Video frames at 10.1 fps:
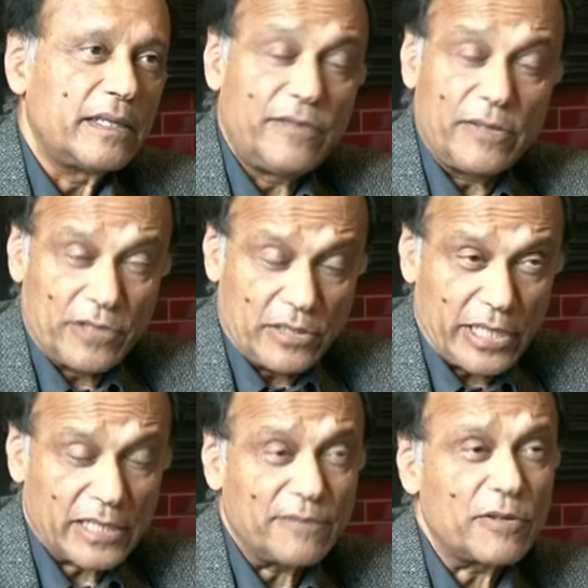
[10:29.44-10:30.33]
even if
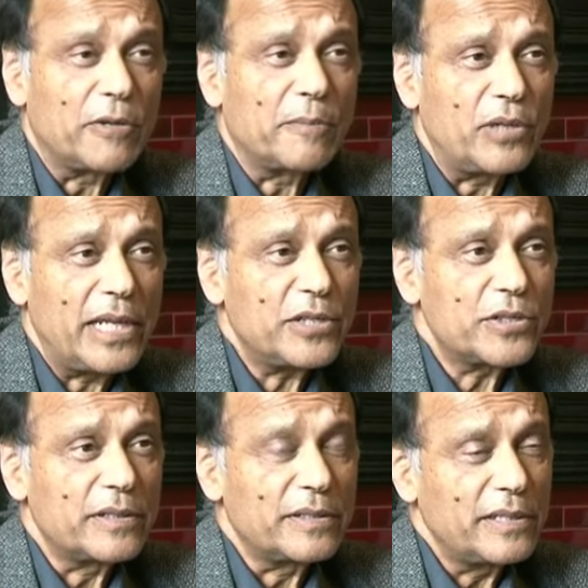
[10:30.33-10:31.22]
correcting for
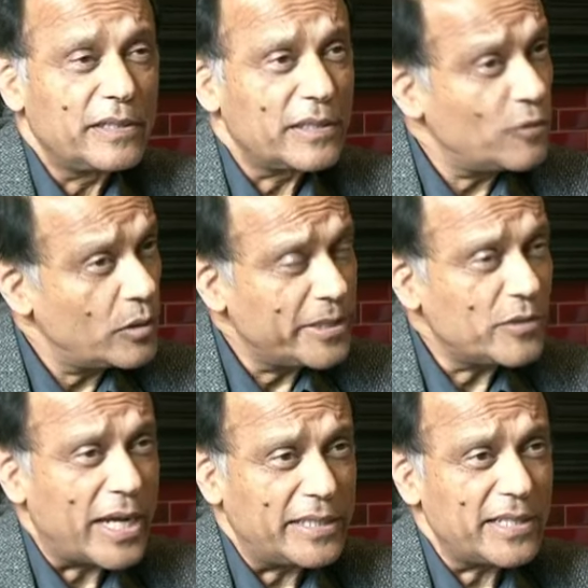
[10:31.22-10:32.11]
population, they've all
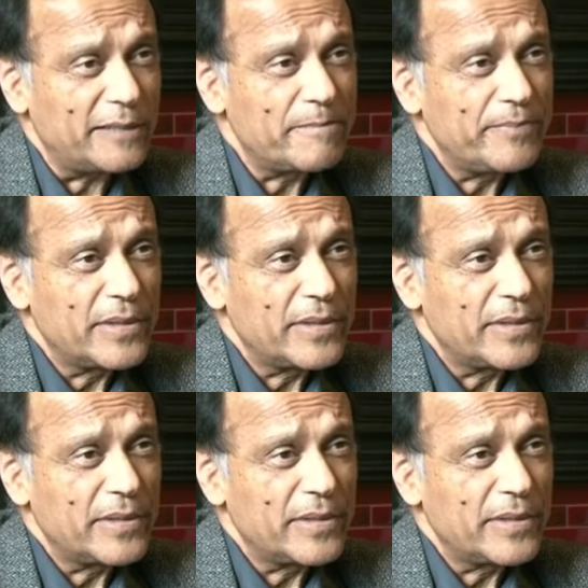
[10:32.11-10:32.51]
been rising.